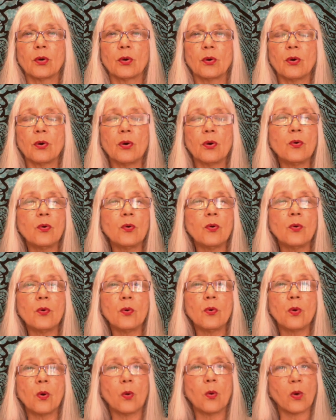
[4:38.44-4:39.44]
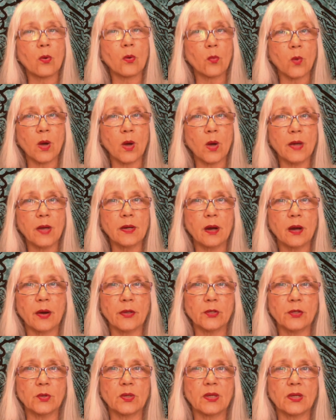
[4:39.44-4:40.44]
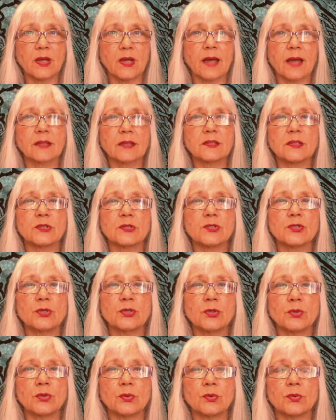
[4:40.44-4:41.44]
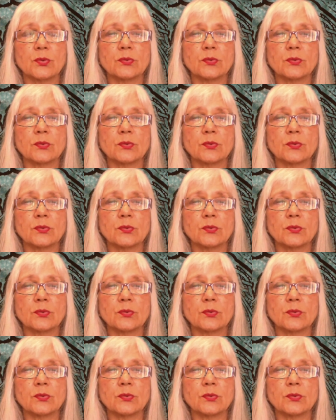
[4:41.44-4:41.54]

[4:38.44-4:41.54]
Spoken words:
Who or what are you connected to?